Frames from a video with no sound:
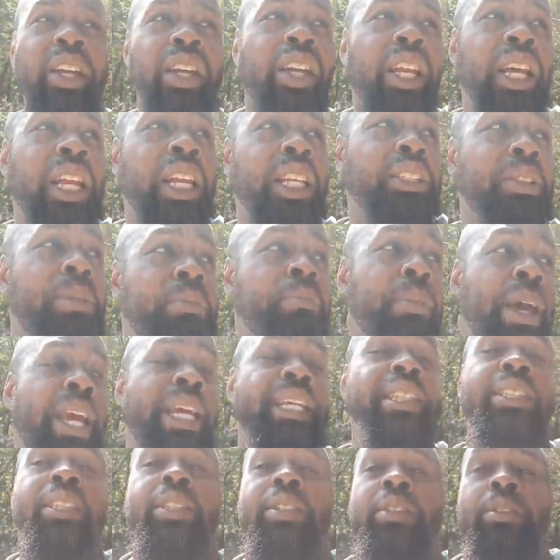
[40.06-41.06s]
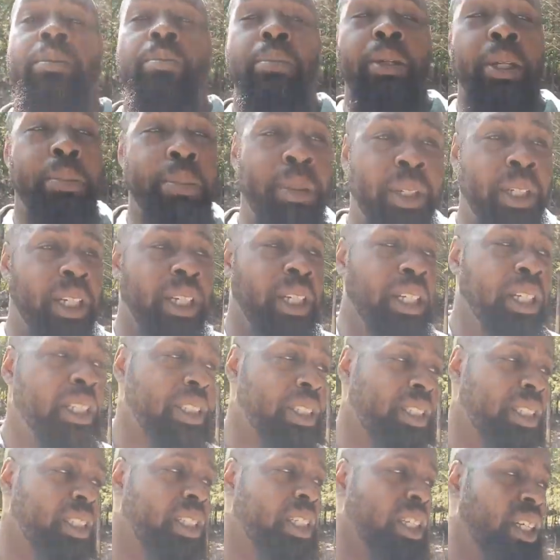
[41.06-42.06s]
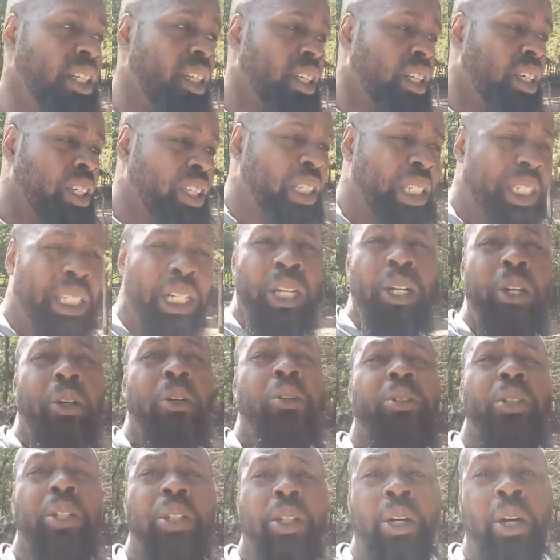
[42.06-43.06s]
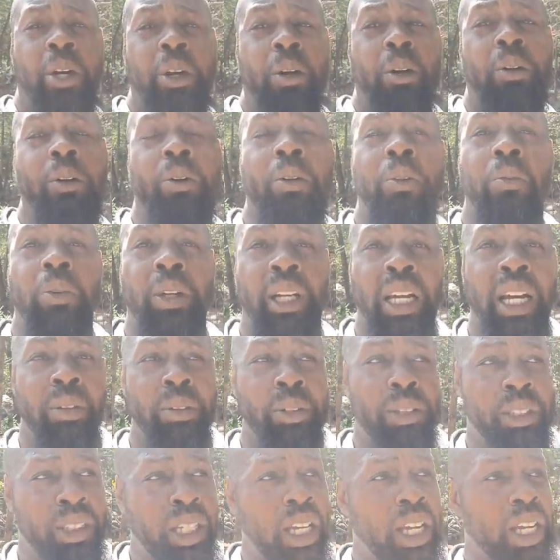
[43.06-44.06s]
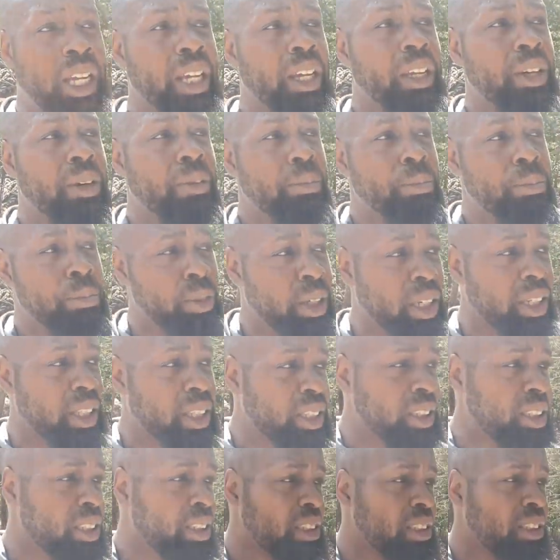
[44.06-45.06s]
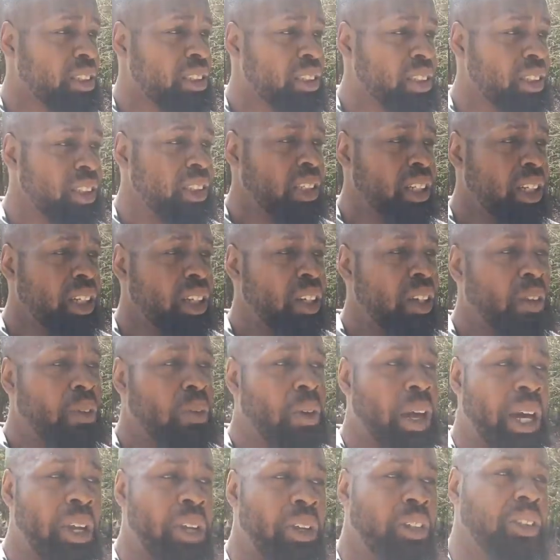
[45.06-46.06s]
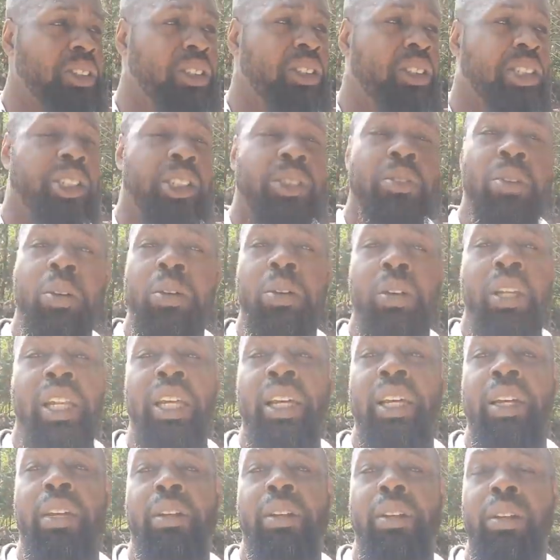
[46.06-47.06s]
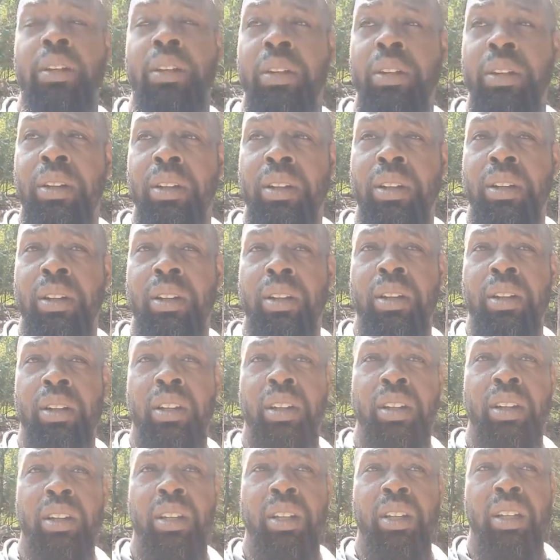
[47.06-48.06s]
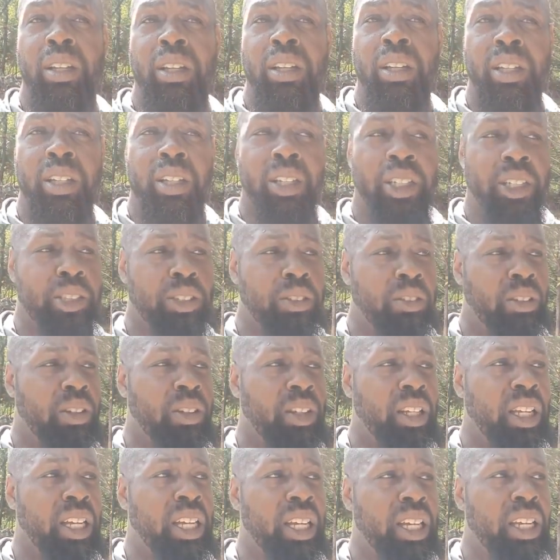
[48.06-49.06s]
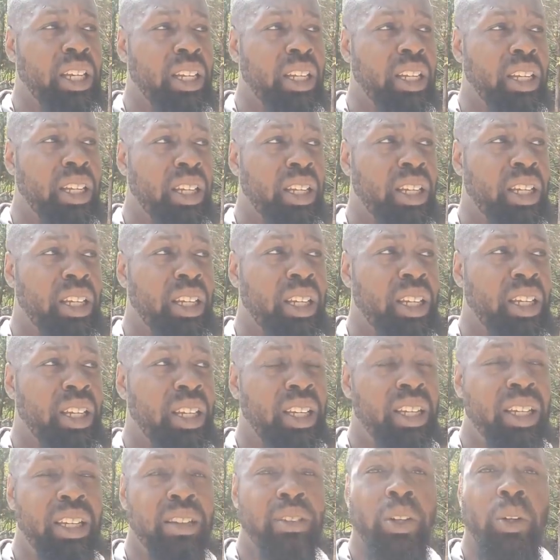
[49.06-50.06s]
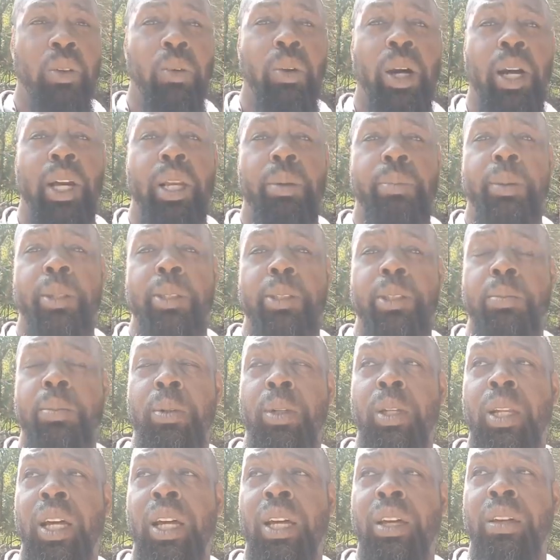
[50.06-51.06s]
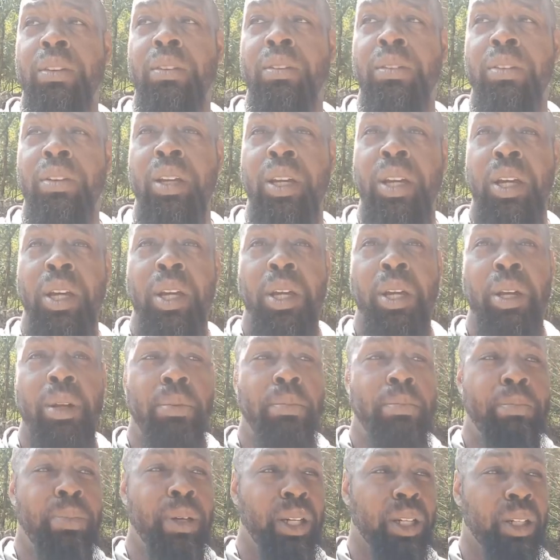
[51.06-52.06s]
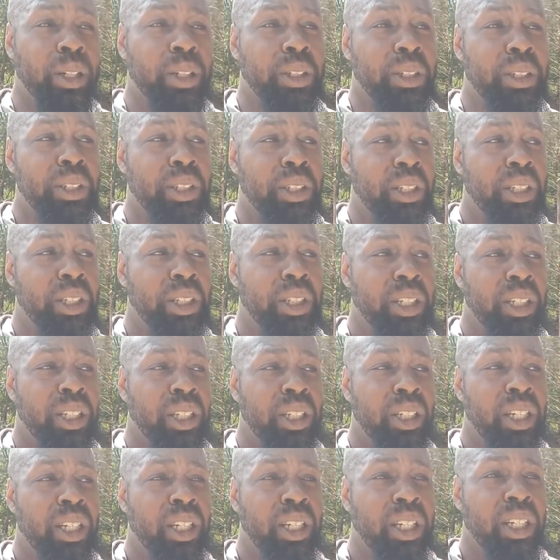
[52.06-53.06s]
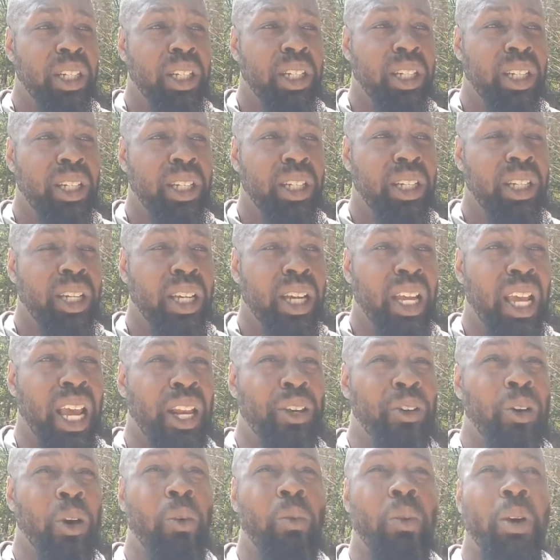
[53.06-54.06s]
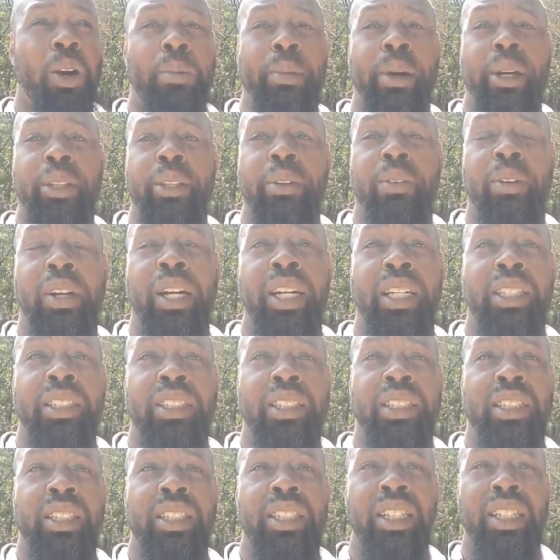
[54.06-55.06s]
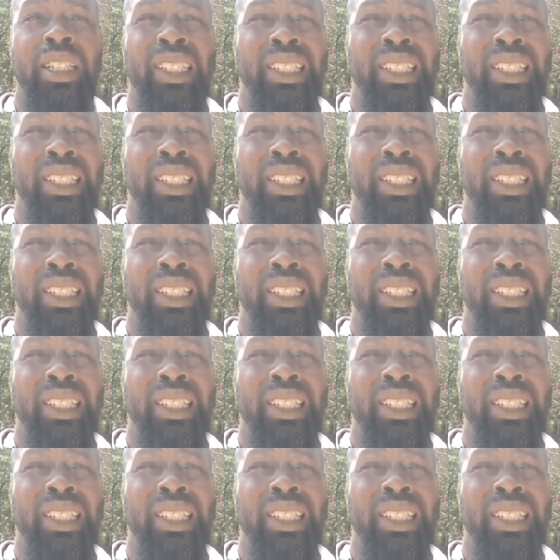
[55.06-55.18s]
And it's amazing to me because years ago, when I was saying, brothers, why don't you just get your own land? Get your own land, live a quiet and peaceable life, build, and don't worry about the rest.